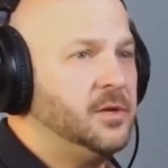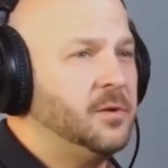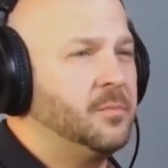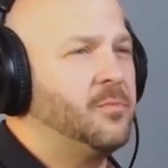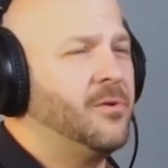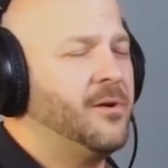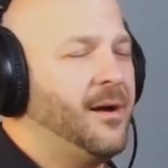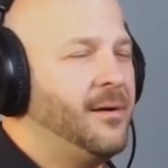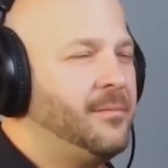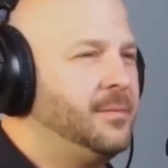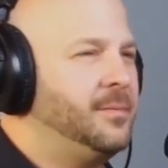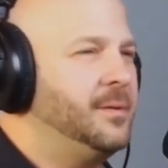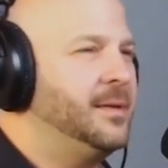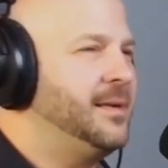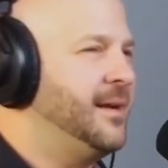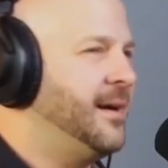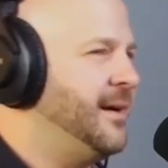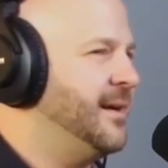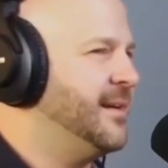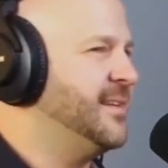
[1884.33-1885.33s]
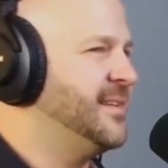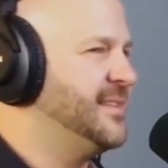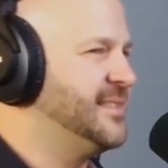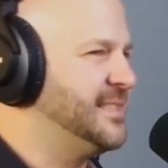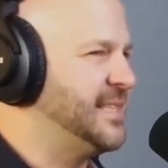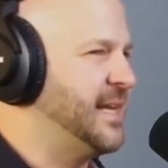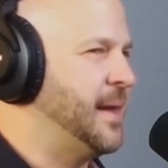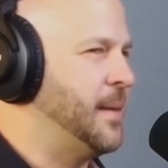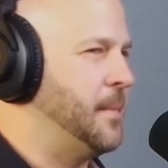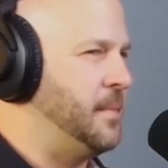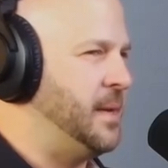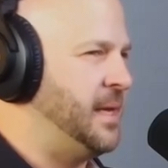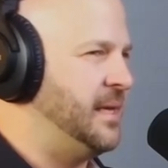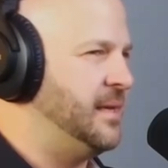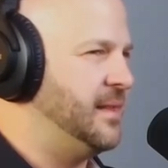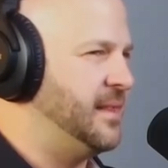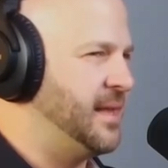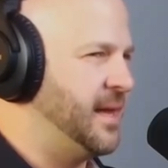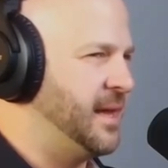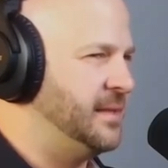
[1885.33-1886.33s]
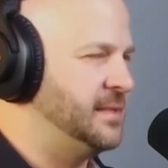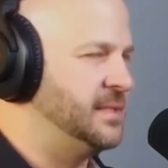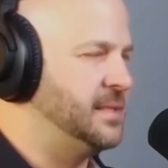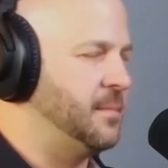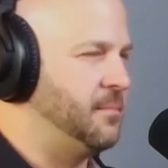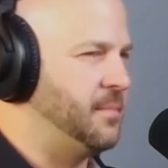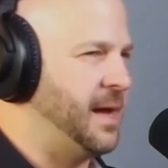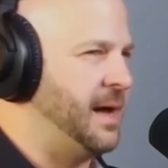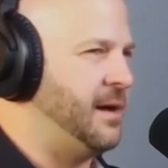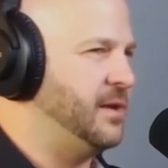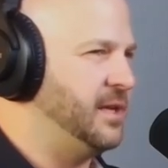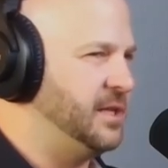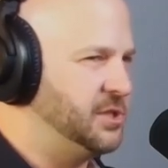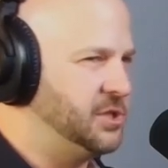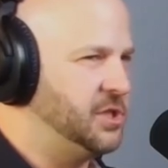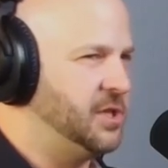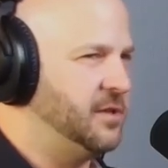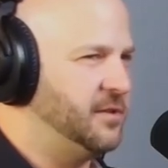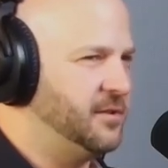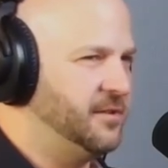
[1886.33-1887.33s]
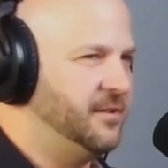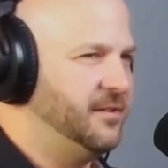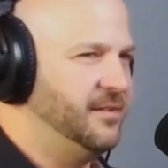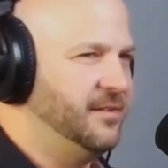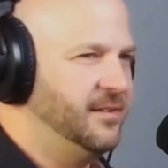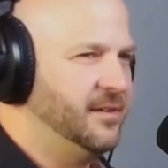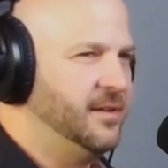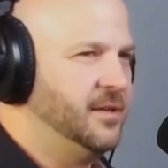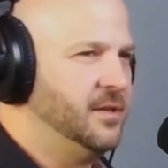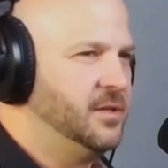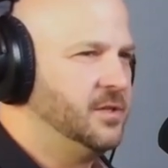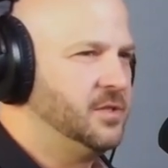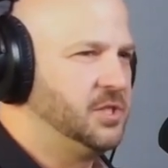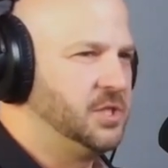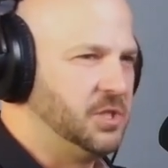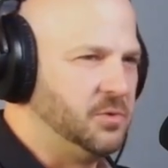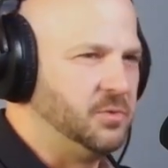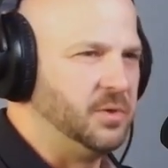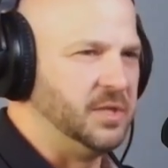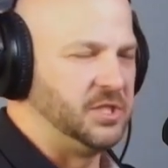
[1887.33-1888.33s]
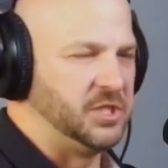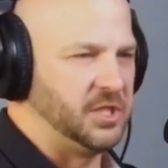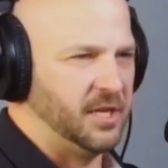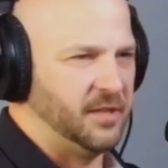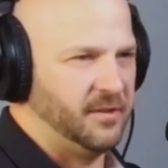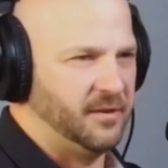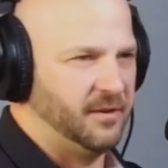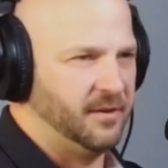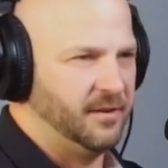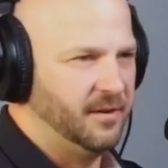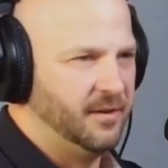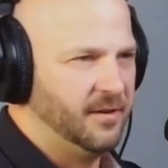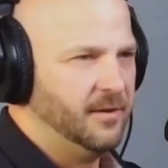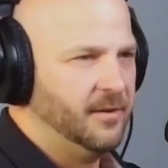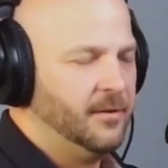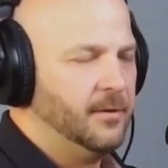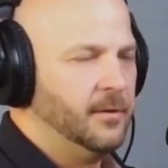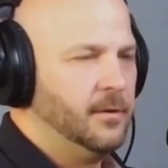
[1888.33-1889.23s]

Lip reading: you're probably not going to say mean things about each other to each other